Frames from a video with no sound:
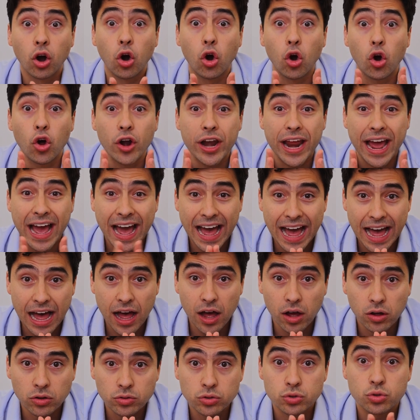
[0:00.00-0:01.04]
on
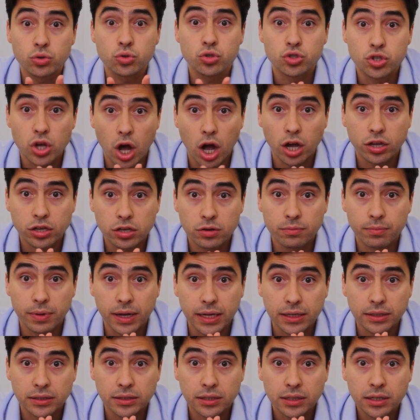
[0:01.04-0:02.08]
how to
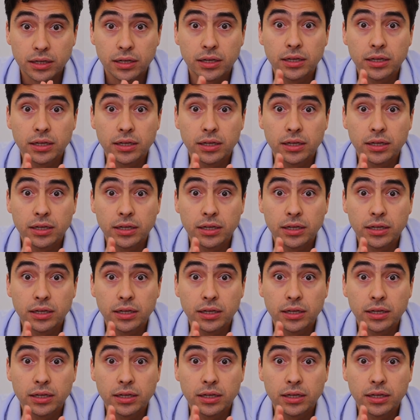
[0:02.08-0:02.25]
document